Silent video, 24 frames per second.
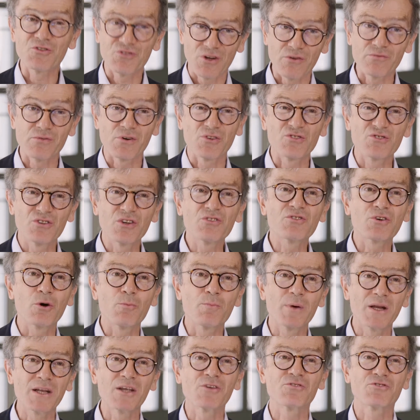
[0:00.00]
San Francisco
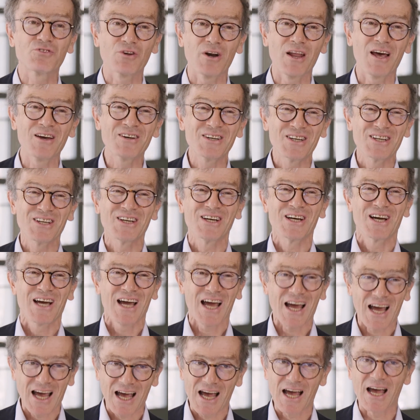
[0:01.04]
Peninsula,
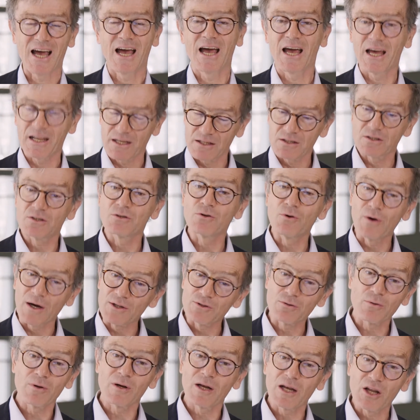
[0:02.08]
and to
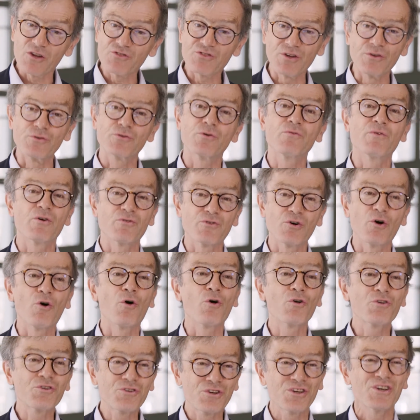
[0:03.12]
actually listen to the
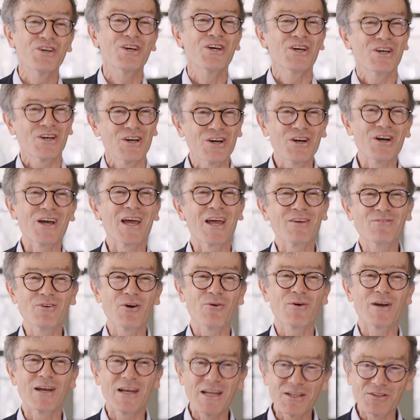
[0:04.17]
fault,
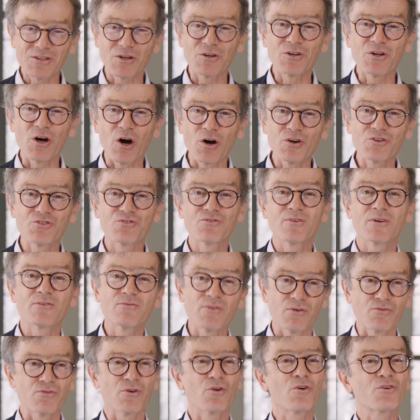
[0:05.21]
every little noise that
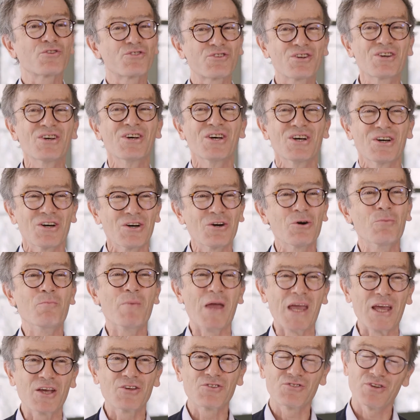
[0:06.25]
the fault
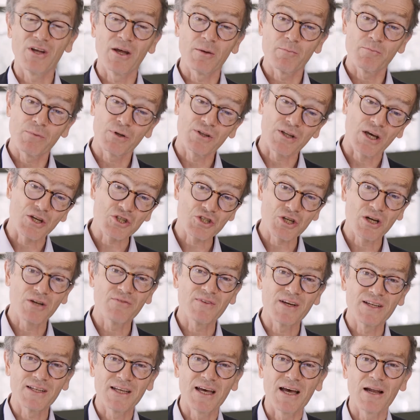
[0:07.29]
makes, and potentially
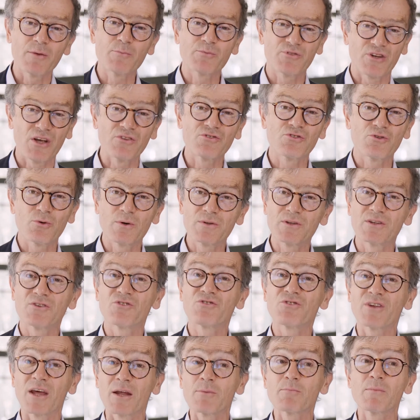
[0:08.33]
that helps us to
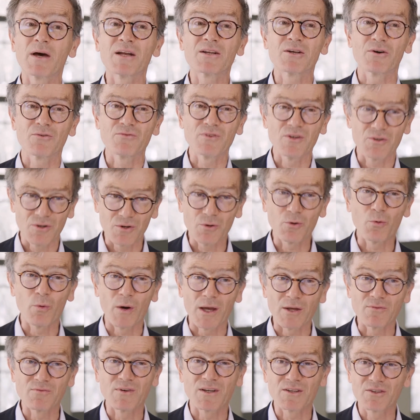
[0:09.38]
understand better the
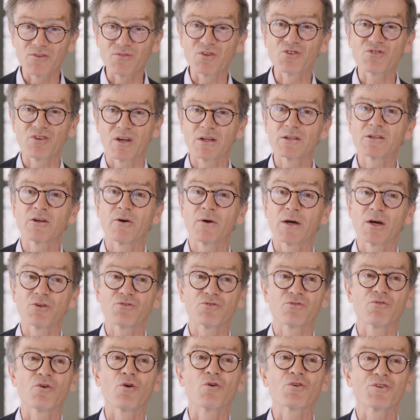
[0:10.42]
way that the San
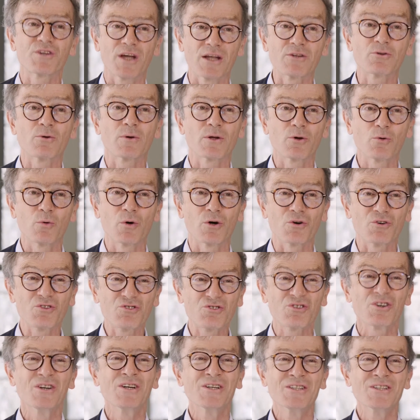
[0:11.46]
Andreas Fault actually works.